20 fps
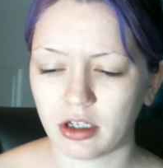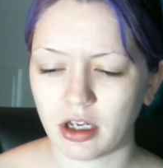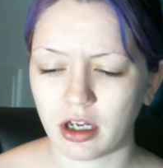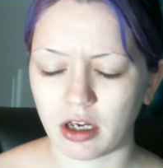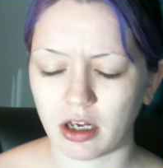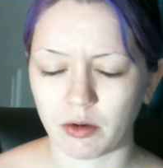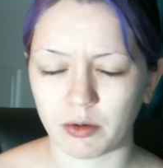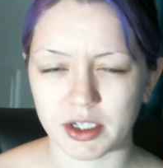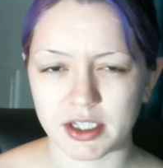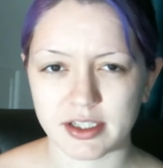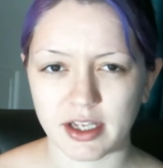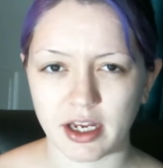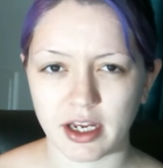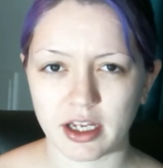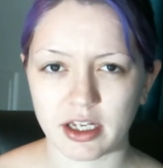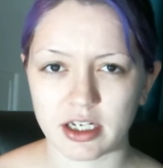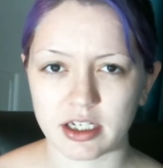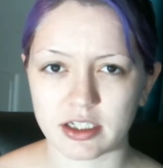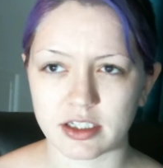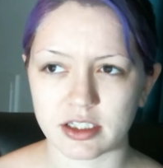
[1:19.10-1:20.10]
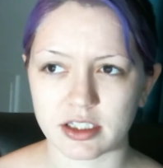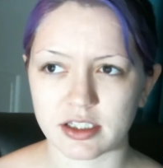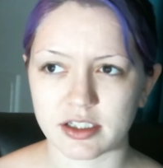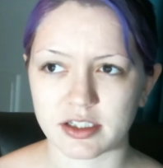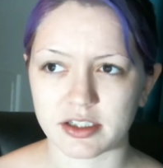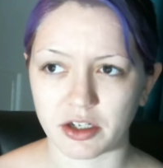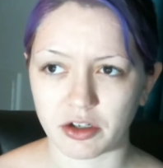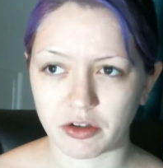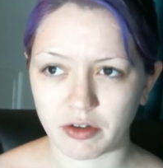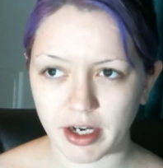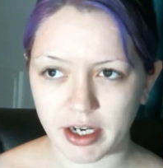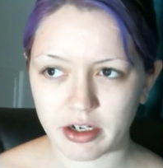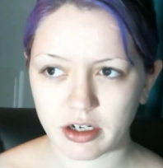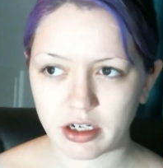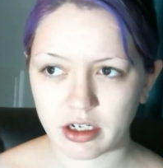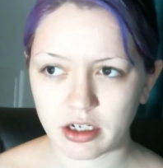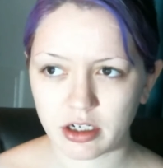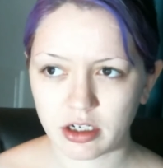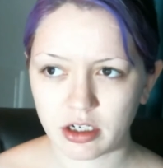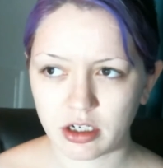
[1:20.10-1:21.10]
I want to say, an incinerator,
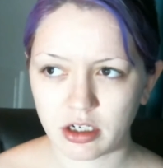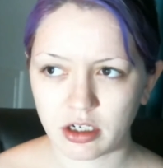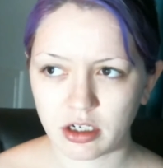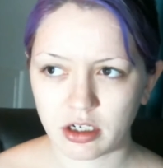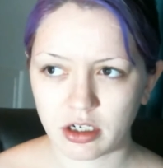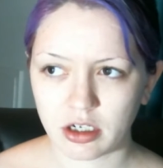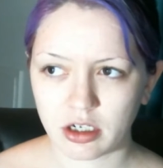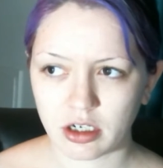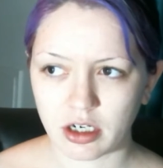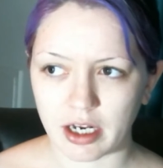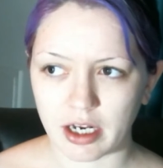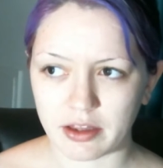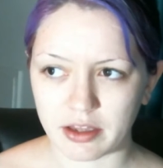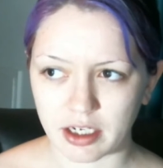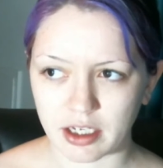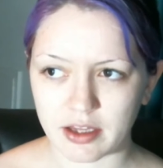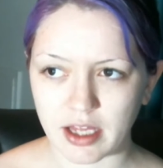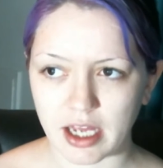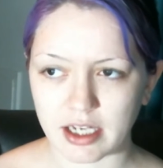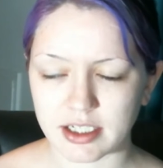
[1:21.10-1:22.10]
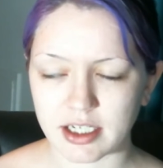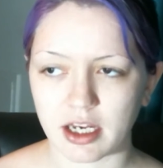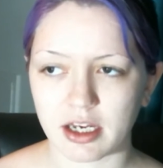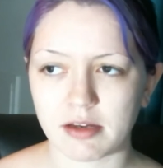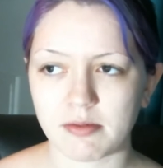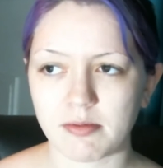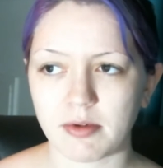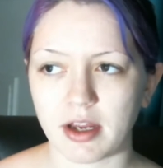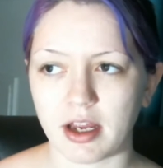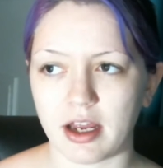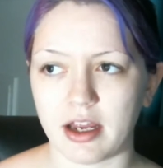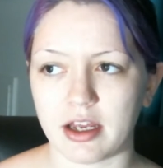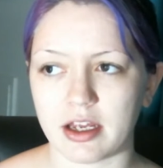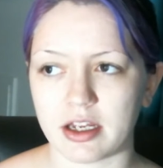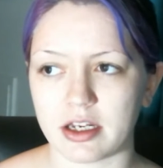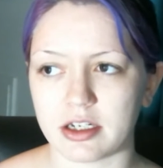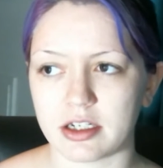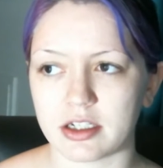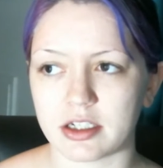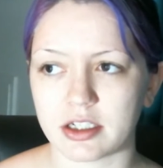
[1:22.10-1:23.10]
I think that time,
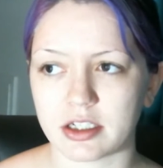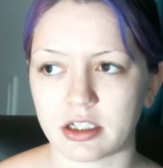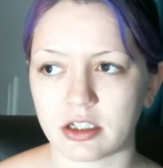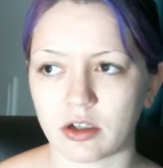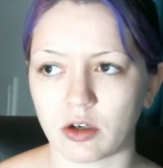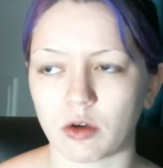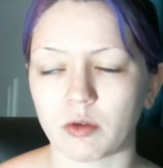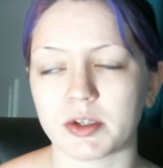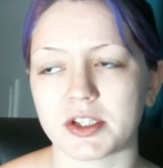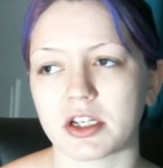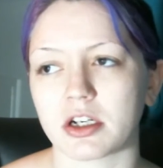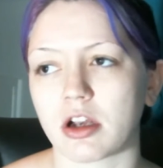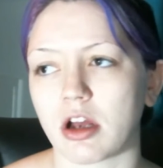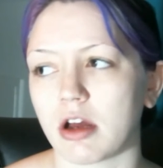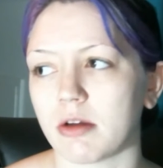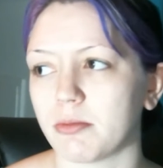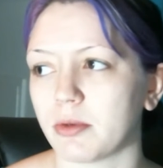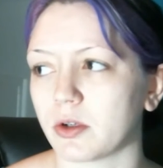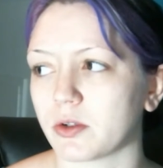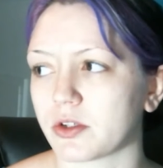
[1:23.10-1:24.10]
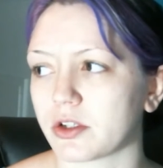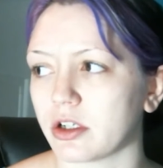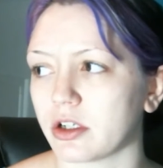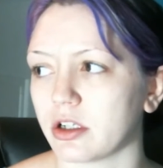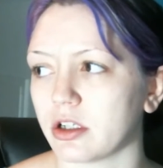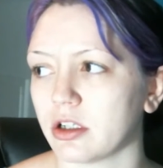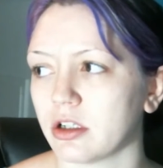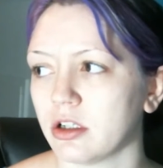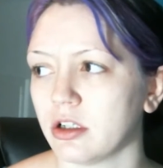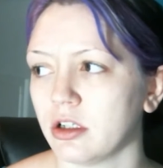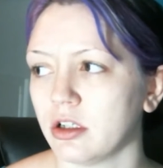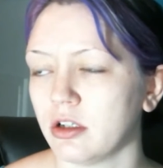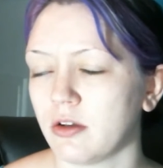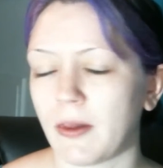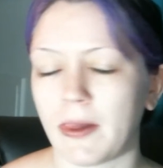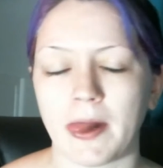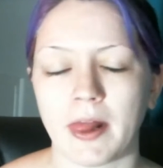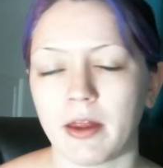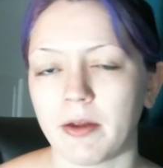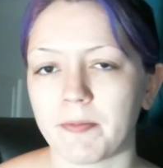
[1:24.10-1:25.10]
or was it a composter?
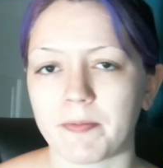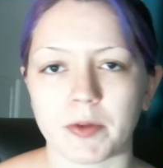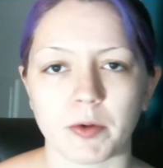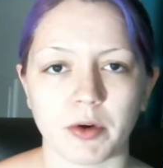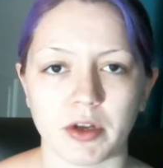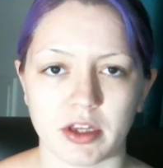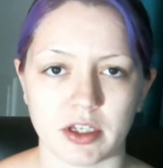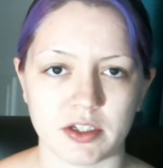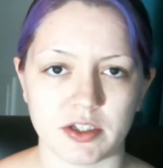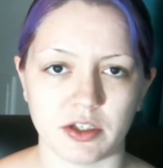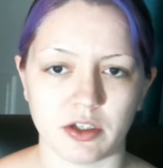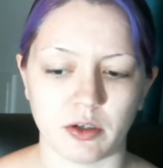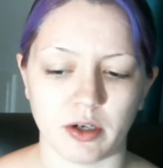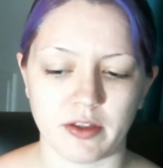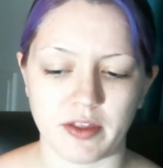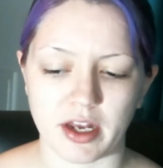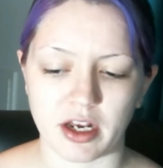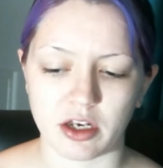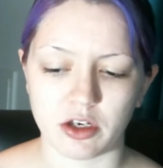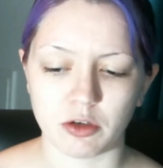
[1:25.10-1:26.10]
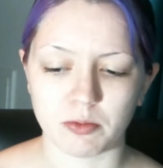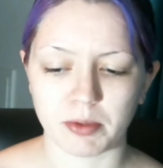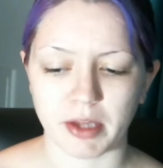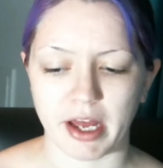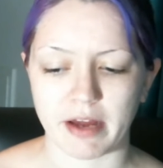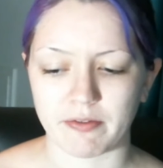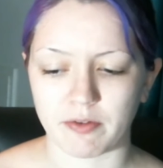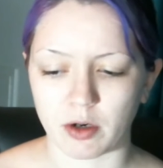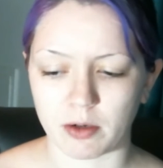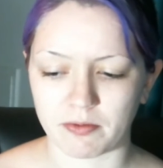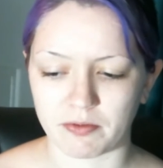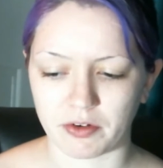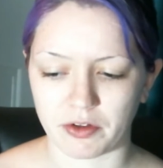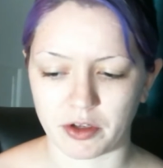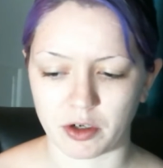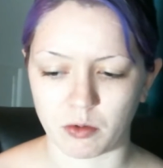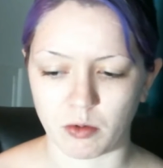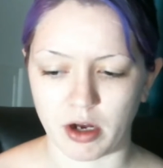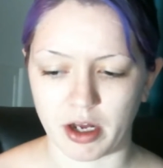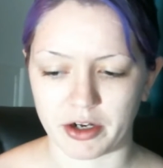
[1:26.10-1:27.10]
One of the two, and then a new platform for
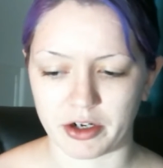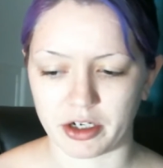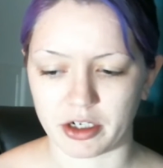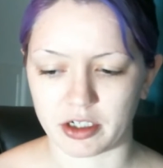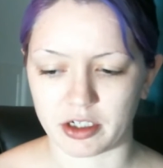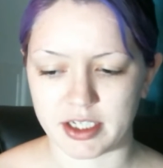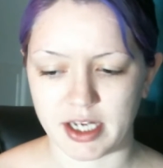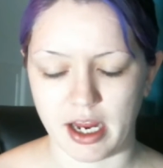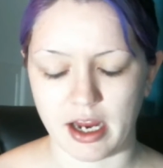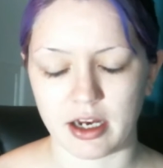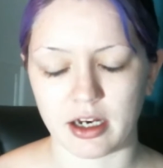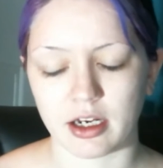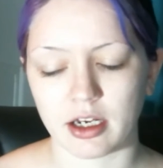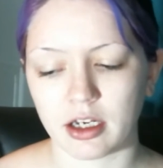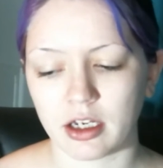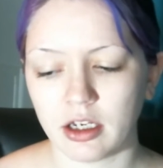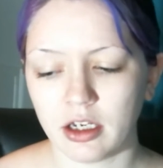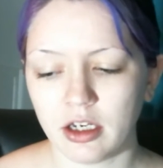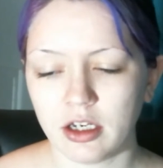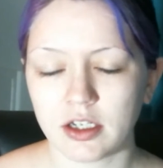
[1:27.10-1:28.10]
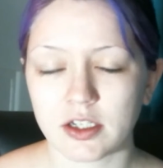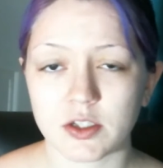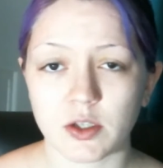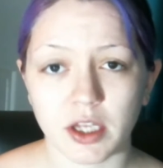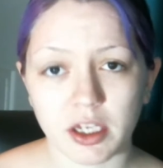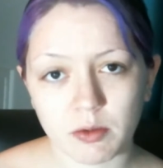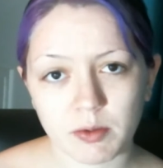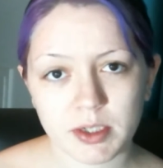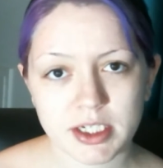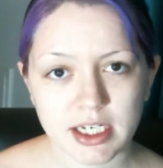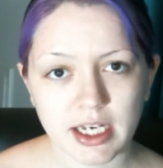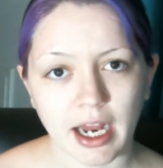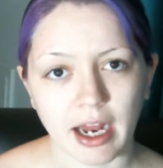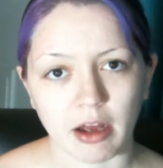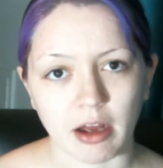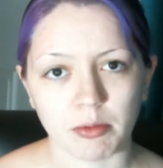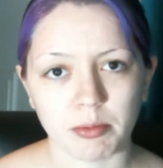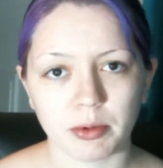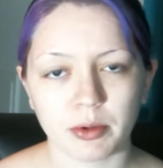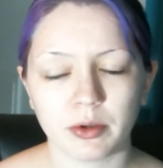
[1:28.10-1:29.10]
their water tank. So like we did
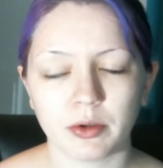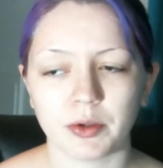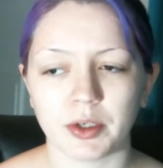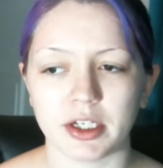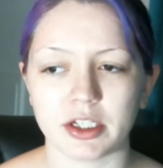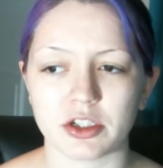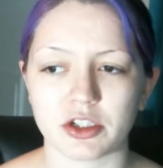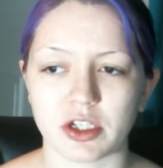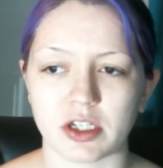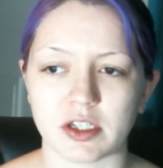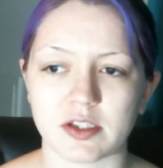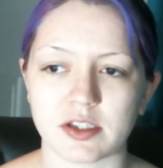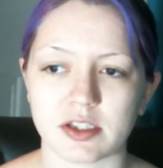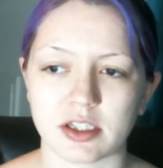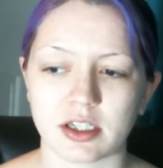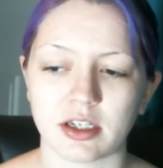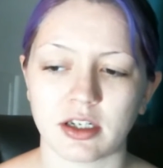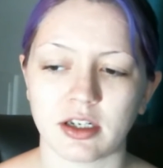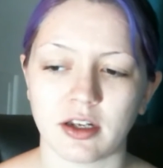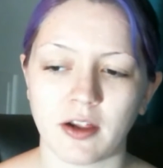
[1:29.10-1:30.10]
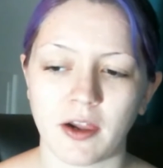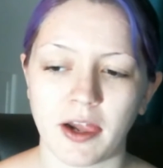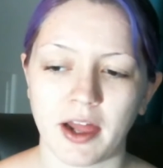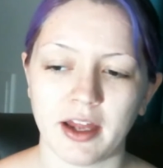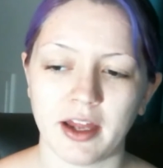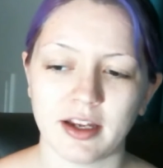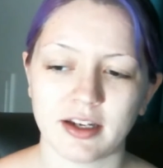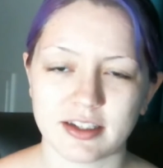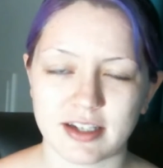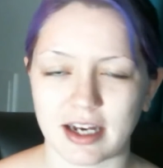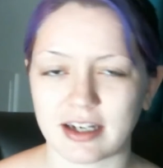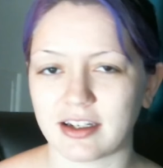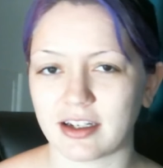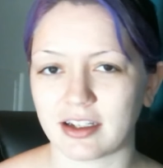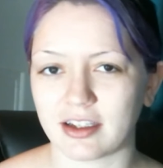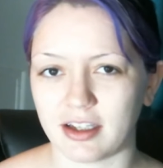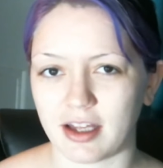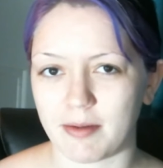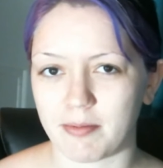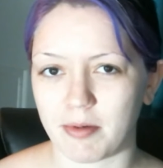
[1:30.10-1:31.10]
help. It's just
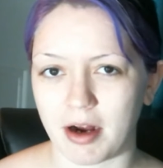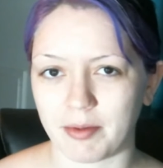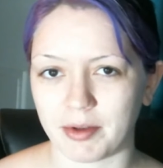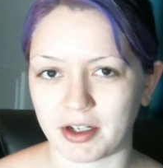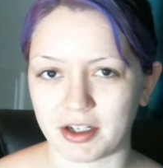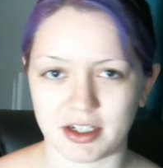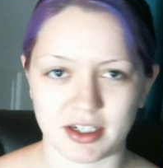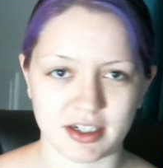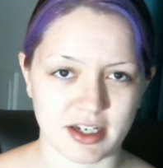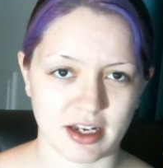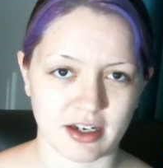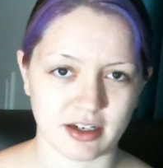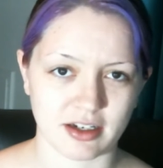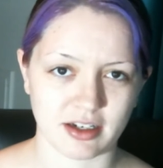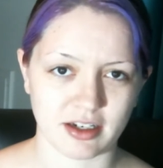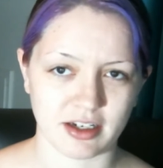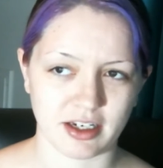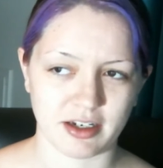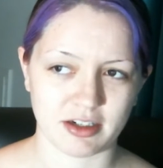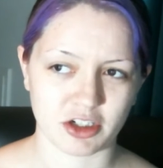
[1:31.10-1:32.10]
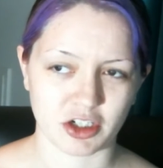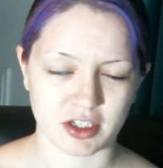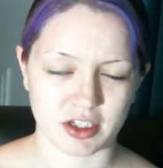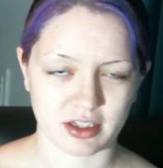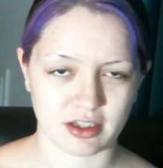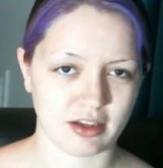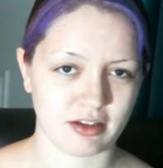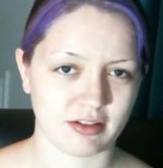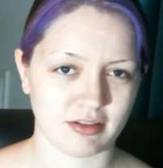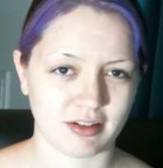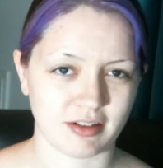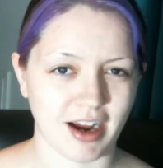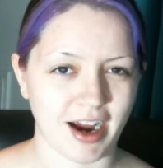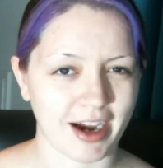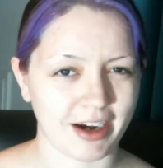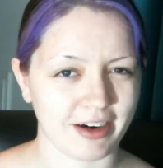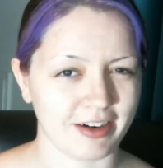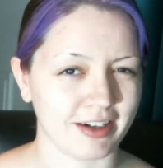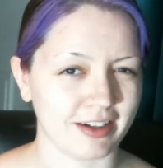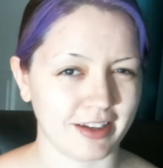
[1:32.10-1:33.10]
technically they probably could have done it just
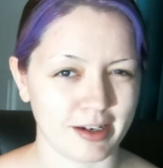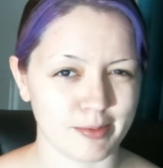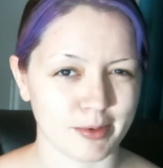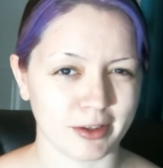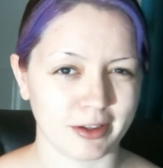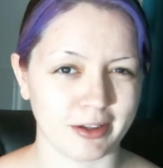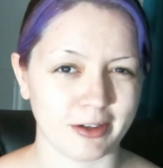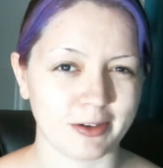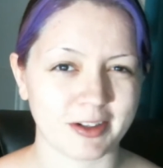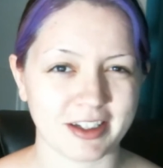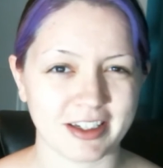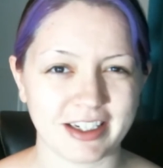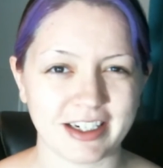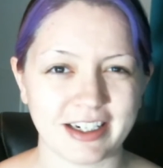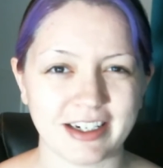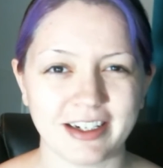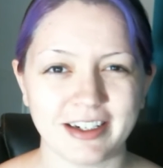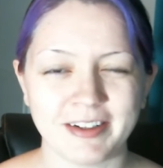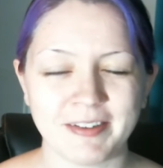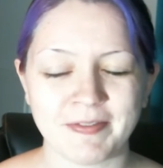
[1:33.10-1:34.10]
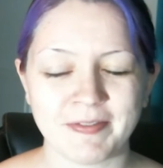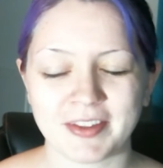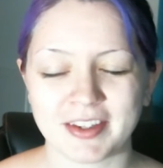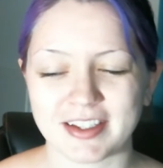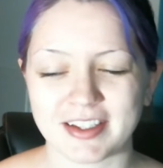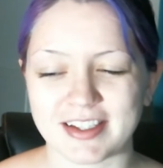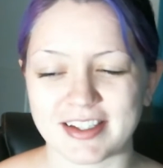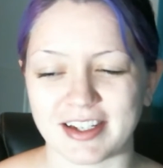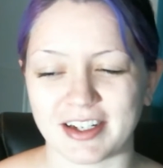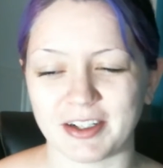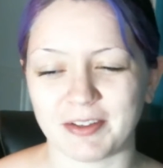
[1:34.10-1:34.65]
hiring labor locally. So